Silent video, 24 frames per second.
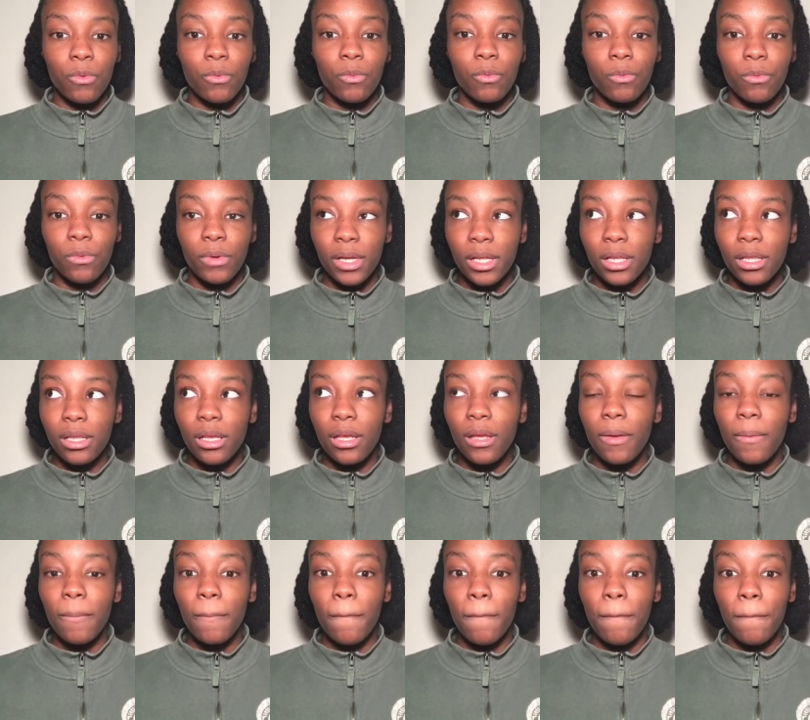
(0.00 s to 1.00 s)

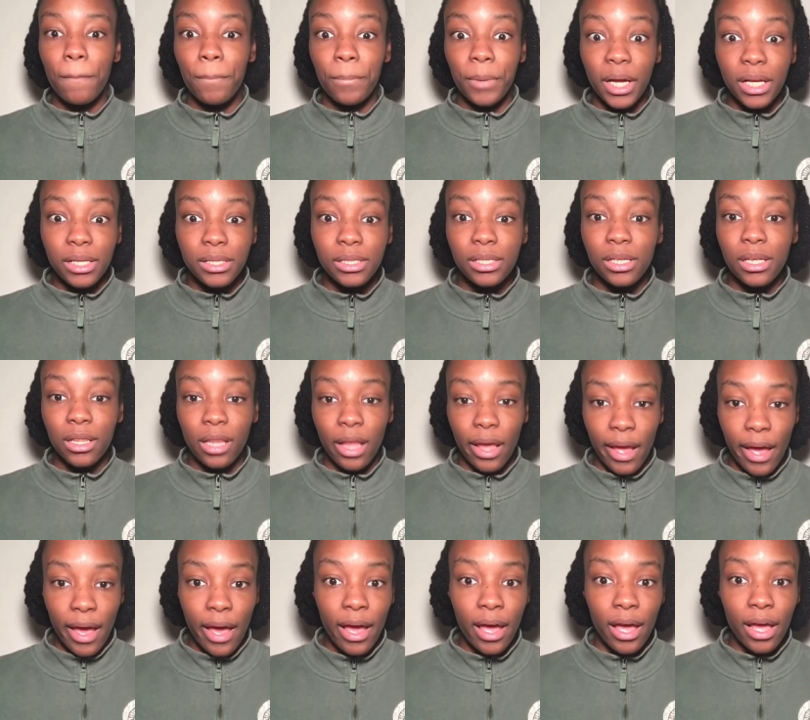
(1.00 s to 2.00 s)
really busting
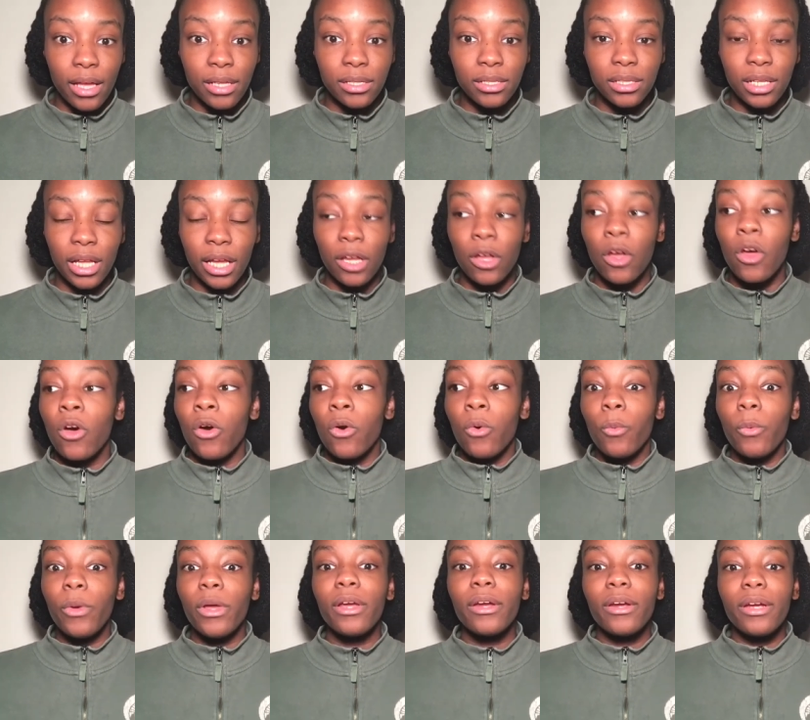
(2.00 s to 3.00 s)
their ass. Like,
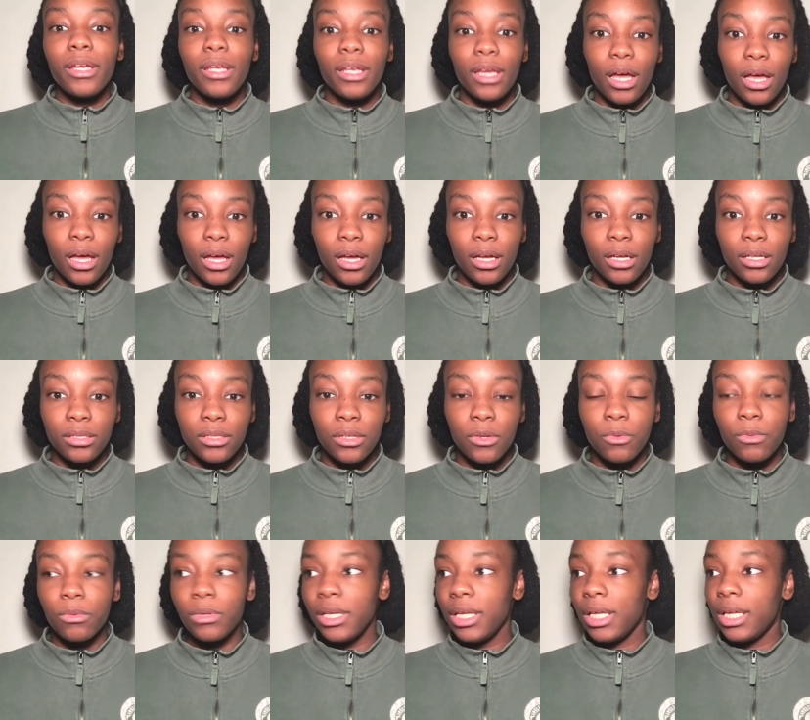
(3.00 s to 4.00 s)
we are young,
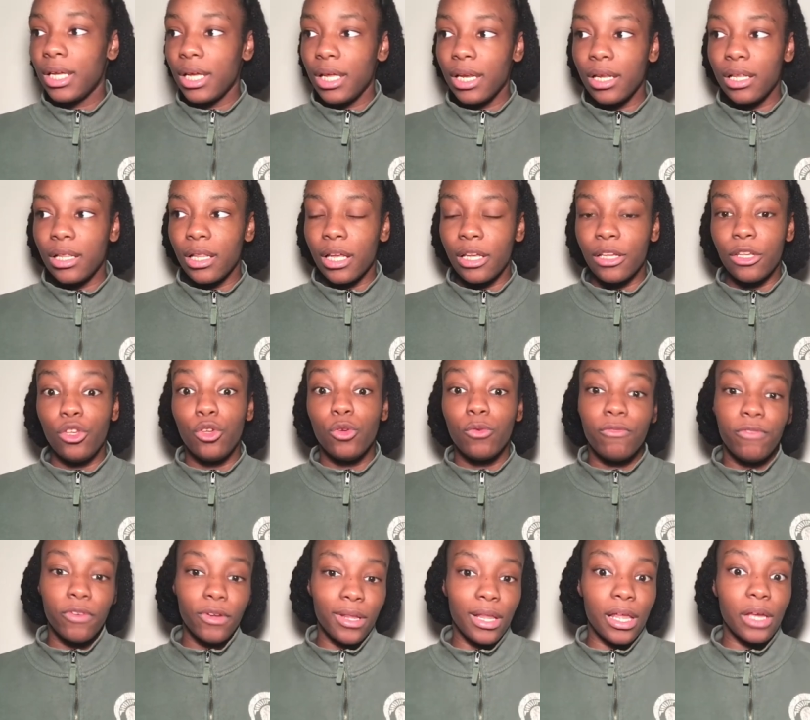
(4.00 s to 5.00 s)
we get it, like, you
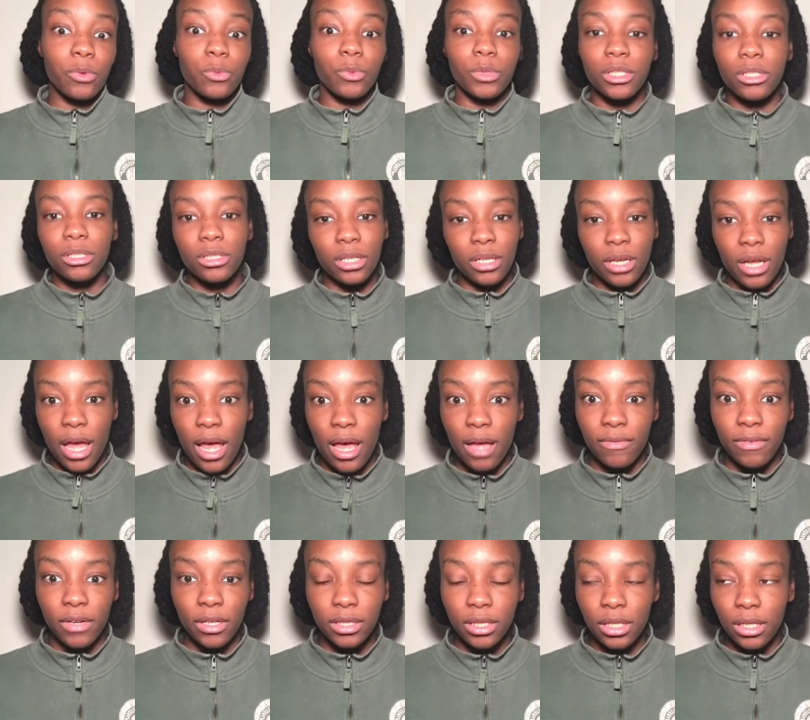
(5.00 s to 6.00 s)
feel like we shouldn't
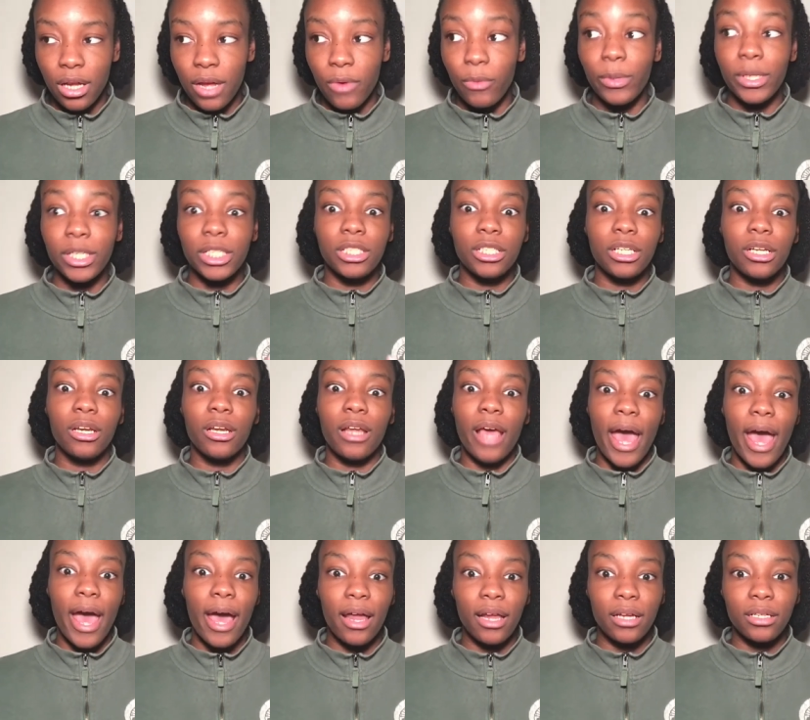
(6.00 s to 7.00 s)
have
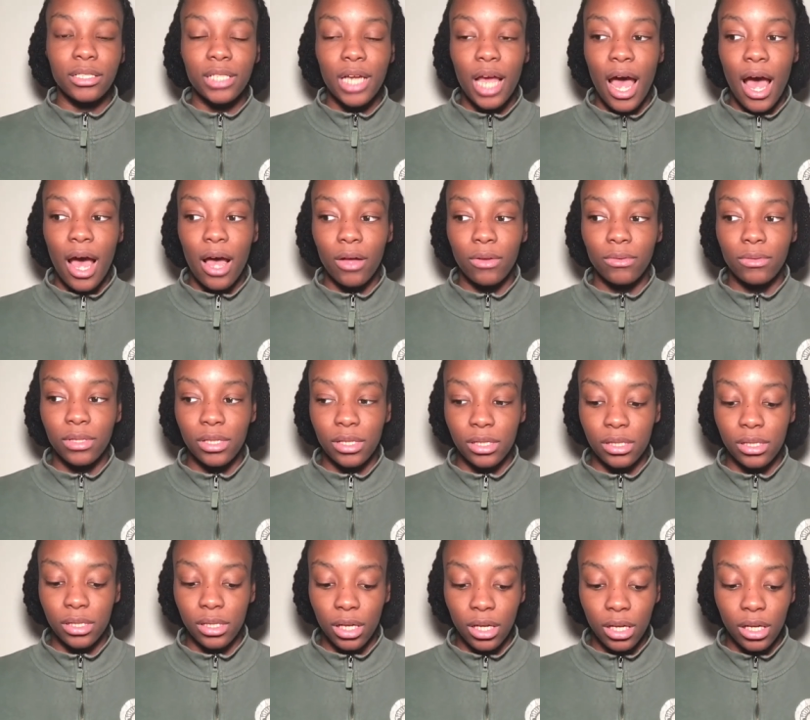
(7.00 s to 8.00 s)
had a child
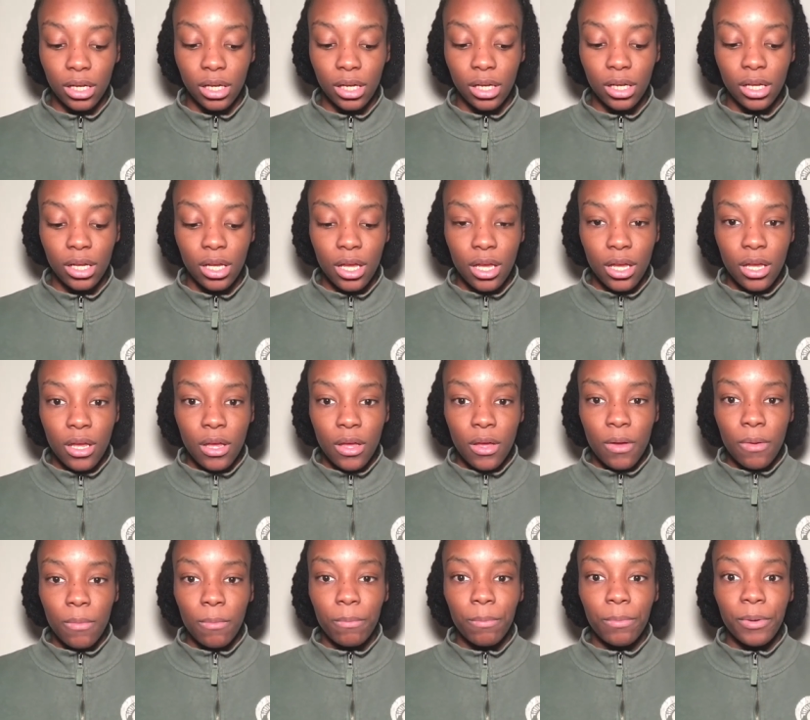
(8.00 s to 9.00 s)
this young,
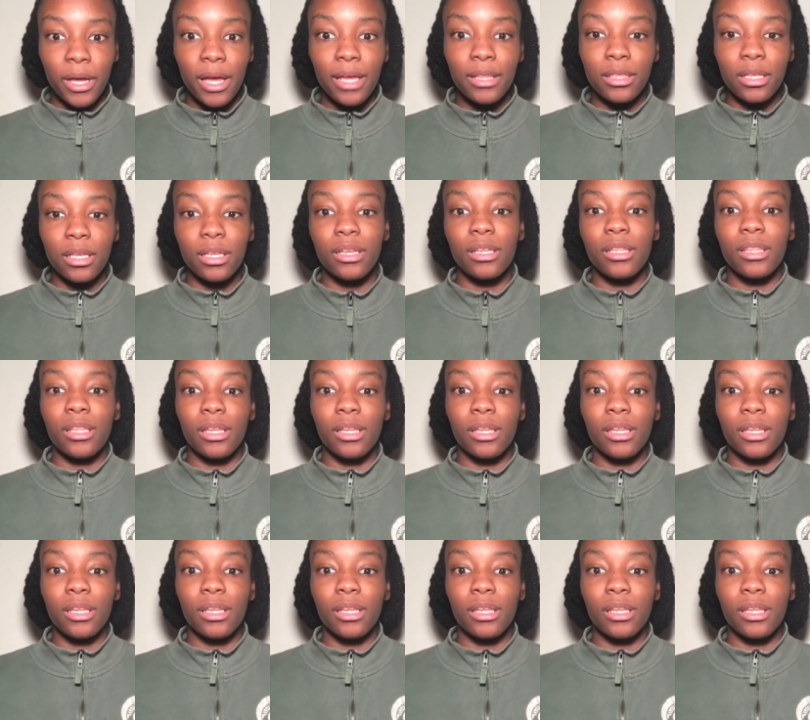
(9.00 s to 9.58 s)
but at the end of